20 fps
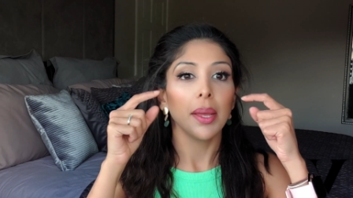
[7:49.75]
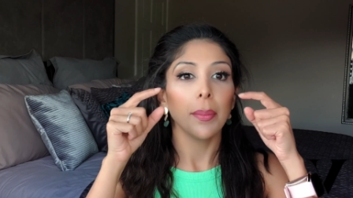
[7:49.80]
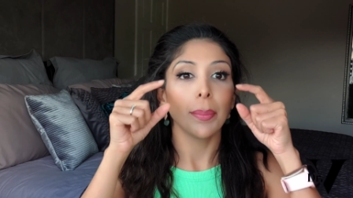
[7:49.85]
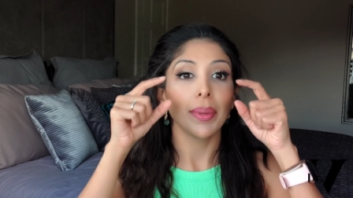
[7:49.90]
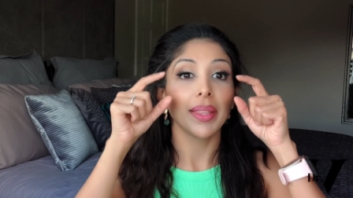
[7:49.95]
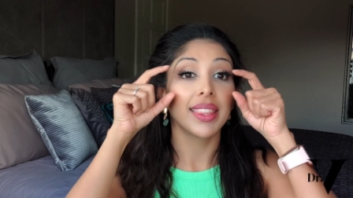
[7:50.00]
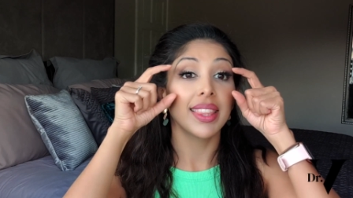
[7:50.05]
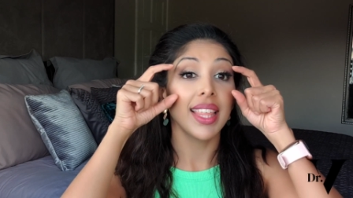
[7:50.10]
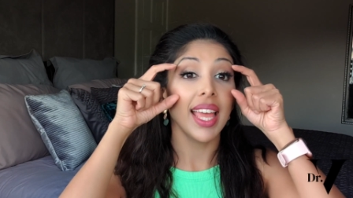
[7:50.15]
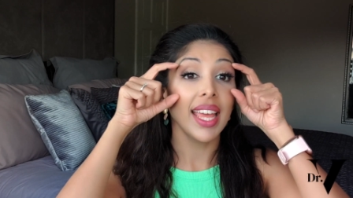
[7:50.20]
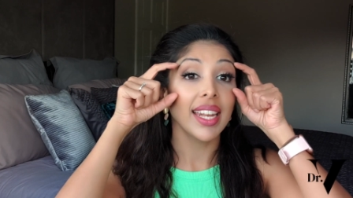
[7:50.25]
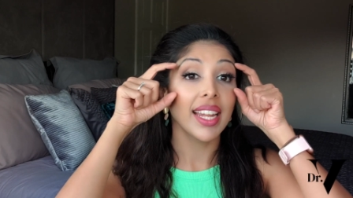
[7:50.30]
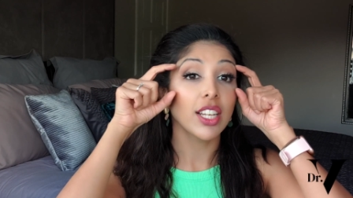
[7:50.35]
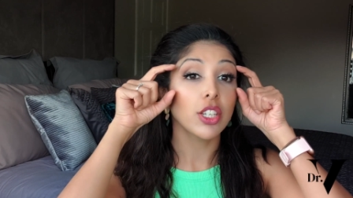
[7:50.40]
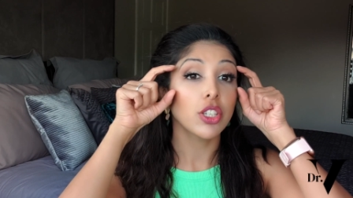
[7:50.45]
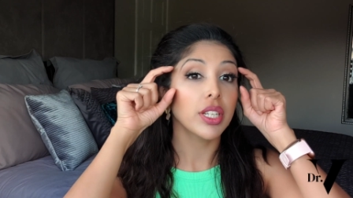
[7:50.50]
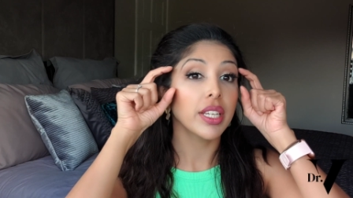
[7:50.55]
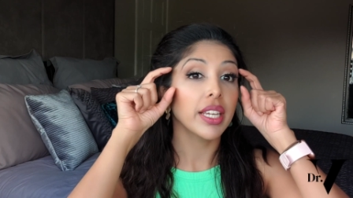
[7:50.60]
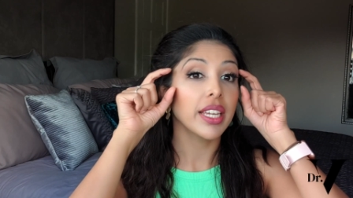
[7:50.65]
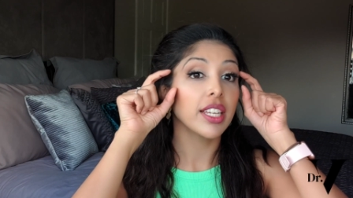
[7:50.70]
but then
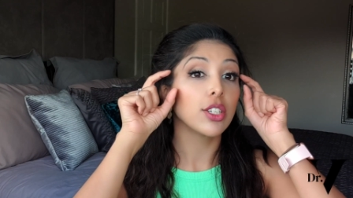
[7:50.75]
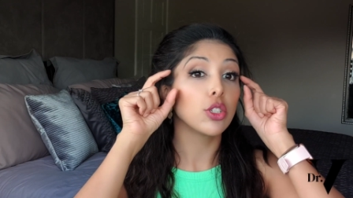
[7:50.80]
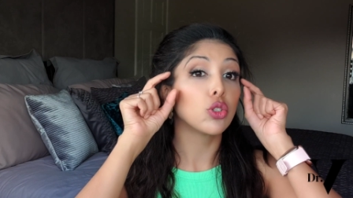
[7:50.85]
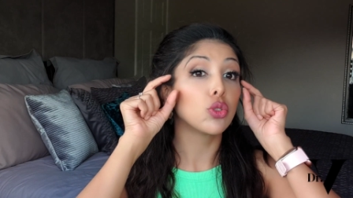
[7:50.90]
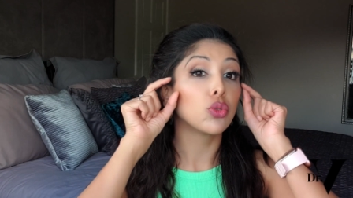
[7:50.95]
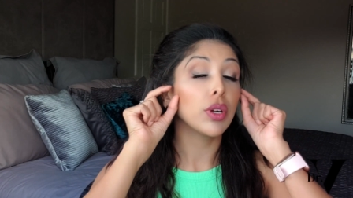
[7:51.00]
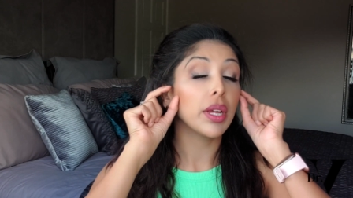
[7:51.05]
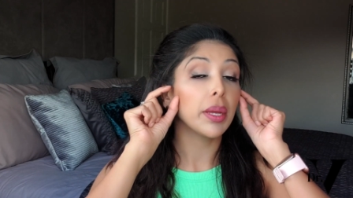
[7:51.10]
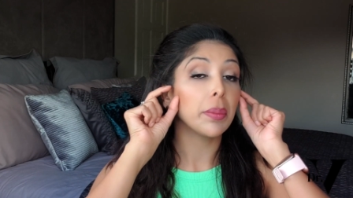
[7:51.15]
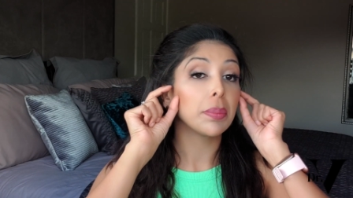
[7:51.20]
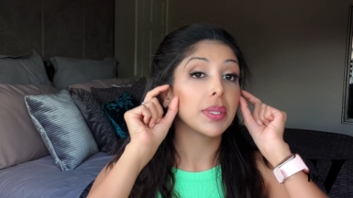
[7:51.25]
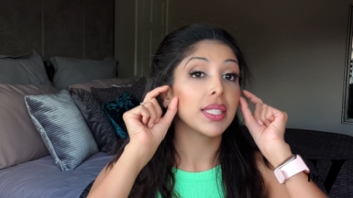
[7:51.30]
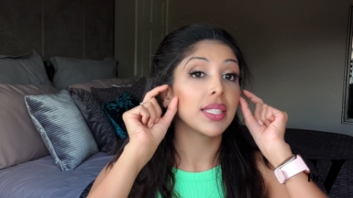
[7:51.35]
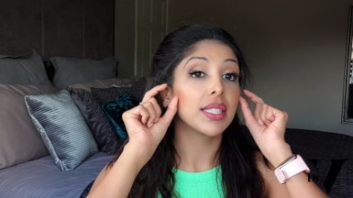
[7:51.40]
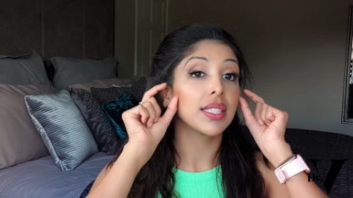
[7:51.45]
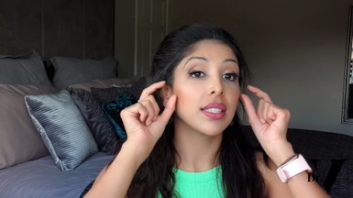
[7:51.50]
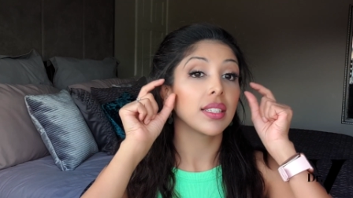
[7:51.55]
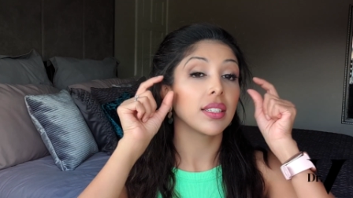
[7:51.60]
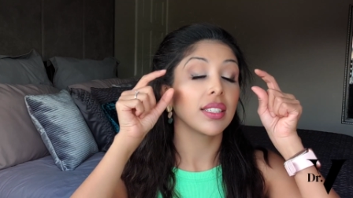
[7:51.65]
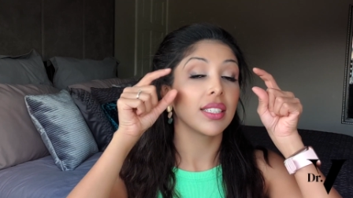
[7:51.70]
actually it
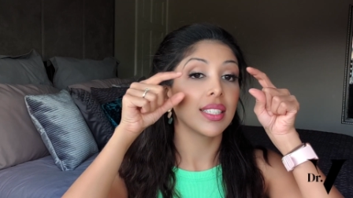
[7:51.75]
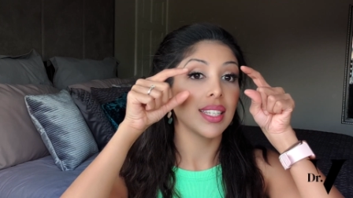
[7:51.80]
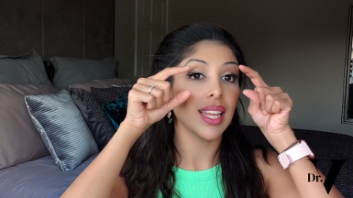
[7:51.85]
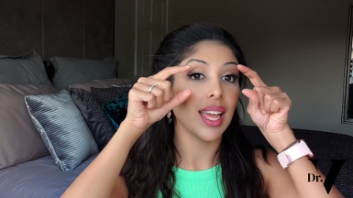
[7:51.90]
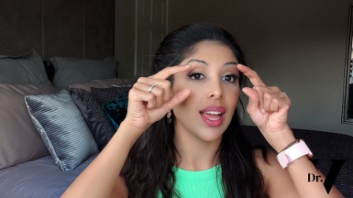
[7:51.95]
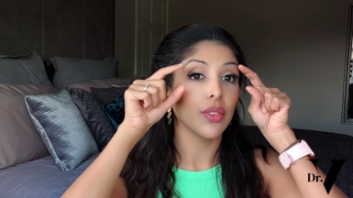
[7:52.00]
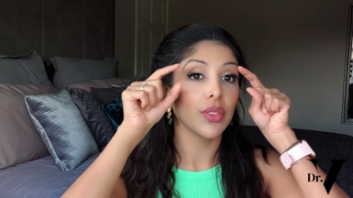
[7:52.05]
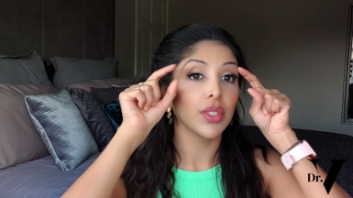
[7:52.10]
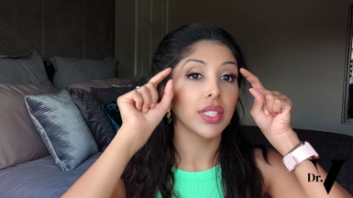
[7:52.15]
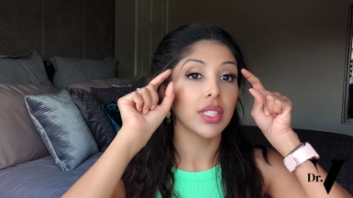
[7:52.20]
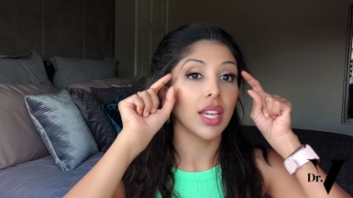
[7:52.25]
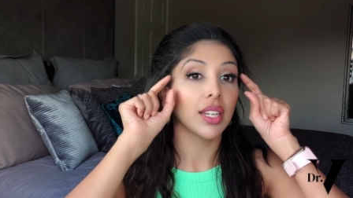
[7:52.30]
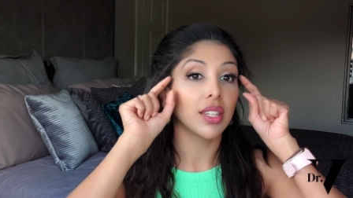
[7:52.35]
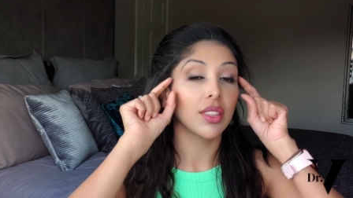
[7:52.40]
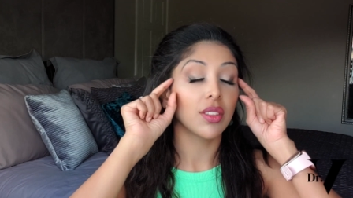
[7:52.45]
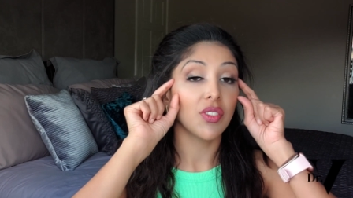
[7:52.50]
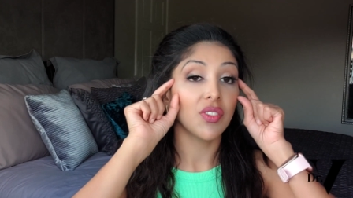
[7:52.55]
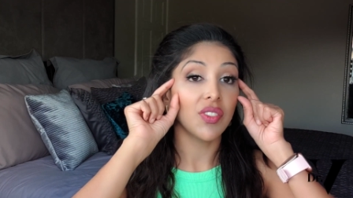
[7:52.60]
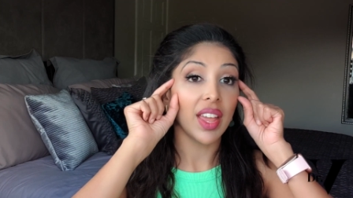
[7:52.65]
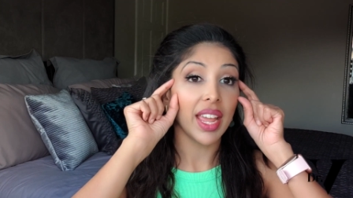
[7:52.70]
drips down the side of
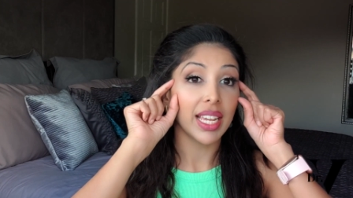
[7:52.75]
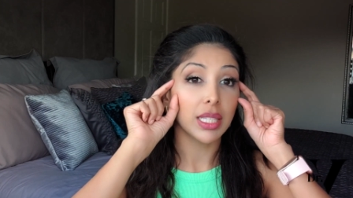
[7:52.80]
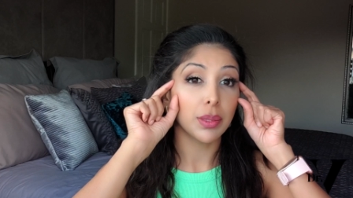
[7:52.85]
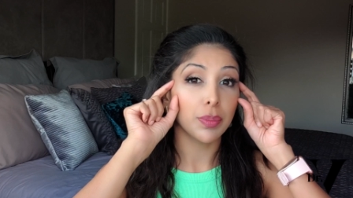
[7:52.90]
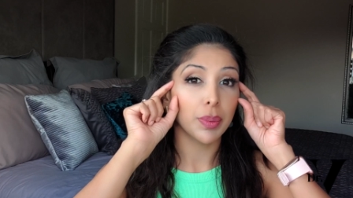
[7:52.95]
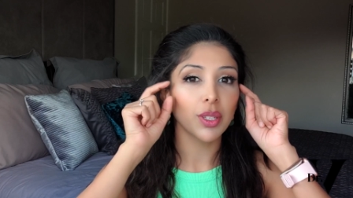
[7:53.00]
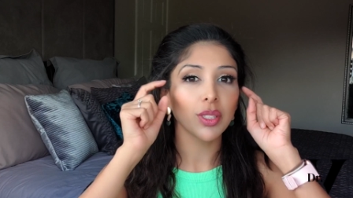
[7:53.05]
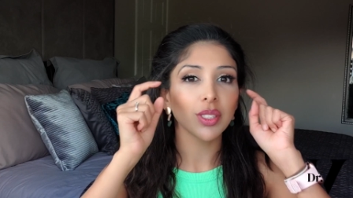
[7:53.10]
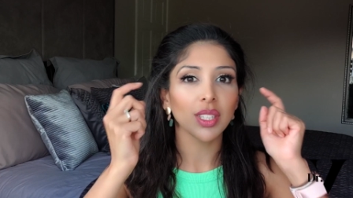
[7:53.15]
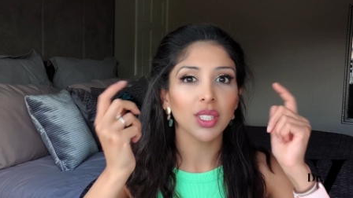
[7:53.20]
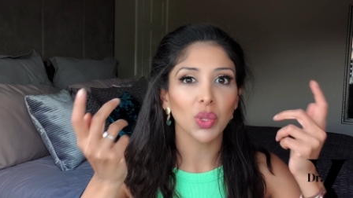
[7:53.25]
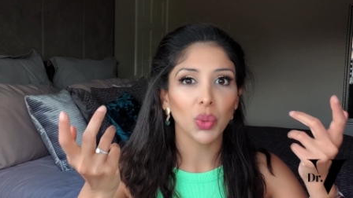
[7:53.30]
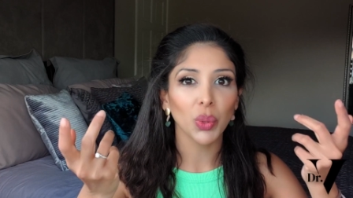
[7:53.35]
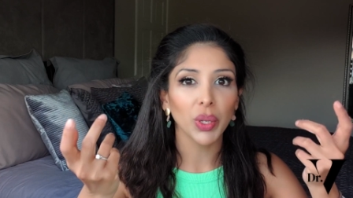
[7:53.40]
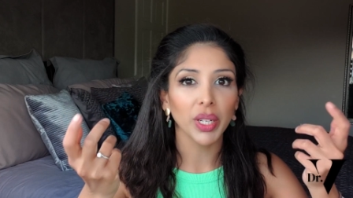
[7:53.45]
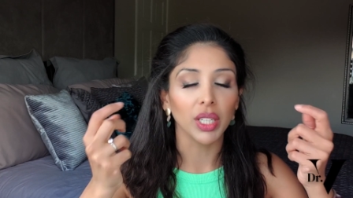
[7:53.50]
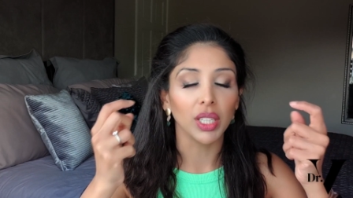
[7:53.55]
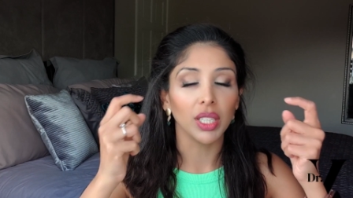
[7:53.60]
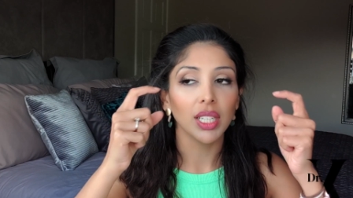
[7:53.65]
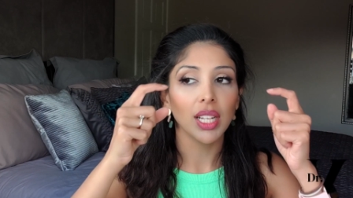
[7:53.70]
the face because it's
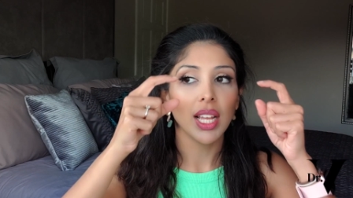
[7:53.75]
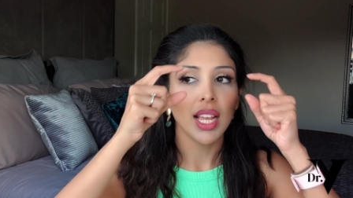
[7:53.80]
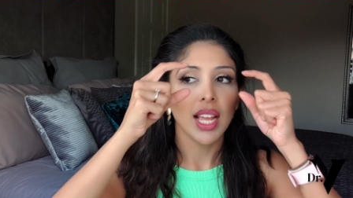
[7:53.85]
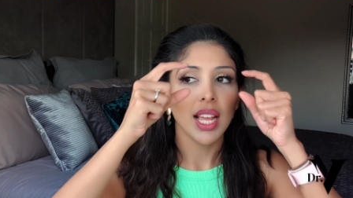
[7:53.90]
oil.